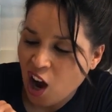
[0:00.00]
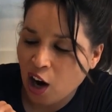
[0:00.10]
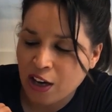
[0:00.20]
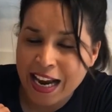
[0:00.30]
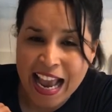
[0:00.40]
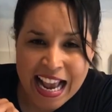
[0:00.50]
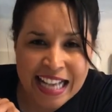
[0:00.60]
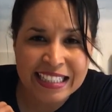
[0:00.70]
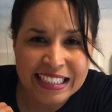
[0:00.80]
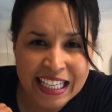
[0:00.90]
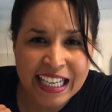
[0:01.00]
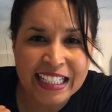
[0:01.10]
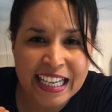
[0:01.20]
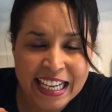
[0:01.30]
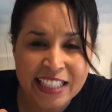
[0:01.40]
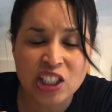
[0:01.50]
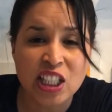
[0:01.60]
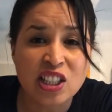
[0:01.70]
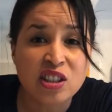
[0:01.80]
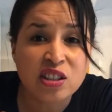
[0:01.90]
are 18
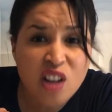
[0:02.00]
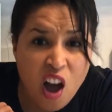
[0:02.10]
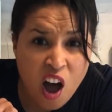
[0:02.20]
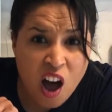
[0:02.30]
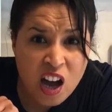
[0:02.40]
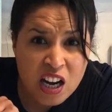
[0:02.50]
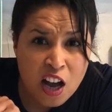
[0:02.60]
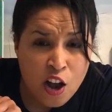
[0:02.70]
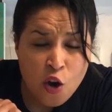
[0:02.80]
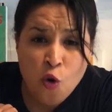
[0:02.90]
inches long.